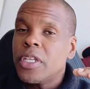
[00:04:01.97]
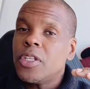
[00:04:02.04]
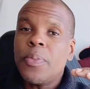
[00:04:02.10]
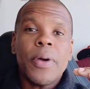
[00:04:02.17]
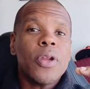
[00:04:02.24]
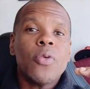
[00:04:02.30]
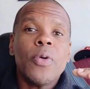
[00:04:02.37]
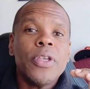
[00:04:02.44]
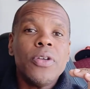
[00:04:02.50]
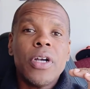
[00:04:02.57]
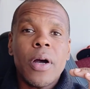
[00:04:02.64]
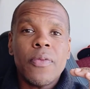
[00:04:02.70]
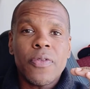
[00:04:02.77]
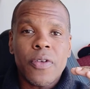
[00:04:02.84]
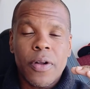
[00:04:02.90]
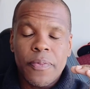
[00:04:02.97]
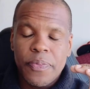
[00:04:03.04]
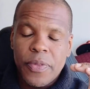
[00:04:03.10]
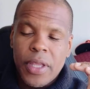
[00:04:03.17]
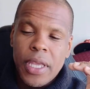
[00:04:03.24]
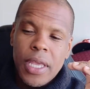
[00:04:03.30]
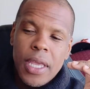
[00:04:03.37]
Depending on where you come from.
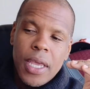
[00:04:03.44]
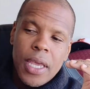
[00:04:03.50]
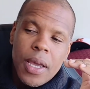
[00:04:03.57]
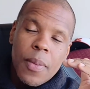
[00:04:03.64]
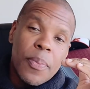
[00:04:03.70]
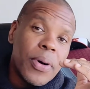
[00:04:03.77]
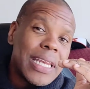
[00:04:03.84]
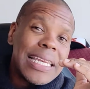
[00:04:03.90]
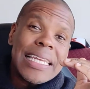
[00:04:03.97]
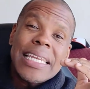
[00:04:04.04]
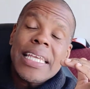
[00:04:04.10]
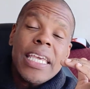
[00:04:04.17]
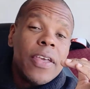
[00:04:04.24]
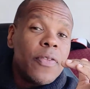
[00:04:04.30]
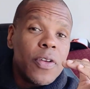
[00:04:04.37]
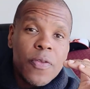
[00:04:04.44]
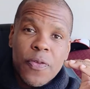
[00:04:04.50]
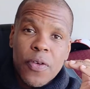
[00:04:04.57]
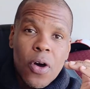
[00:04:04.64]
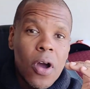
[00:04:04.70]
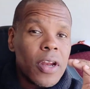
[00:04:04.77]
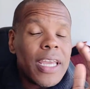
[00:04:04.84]
But leaving
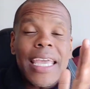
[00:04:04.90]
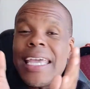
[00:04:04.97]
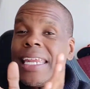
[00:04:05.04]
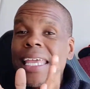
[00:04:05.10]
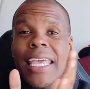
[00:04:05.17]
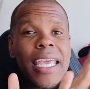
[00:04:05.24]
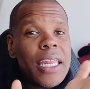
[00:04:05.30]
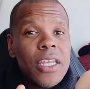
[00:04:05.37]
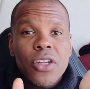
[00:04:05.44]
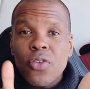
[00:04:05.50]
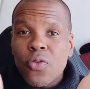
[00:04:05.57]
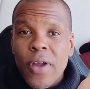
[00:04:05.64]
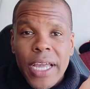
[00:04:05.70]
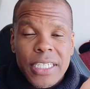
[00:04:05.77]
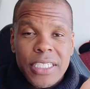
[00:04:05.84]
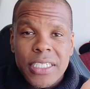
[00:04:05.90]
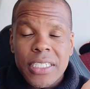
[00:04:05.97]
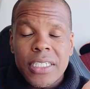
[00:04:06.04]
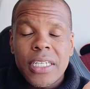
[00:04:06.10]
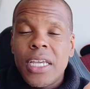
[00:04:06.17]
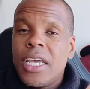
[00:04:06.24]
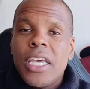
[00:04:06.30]
Florida in any
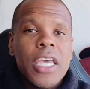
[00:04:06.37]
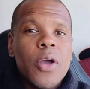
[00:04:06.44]
direction,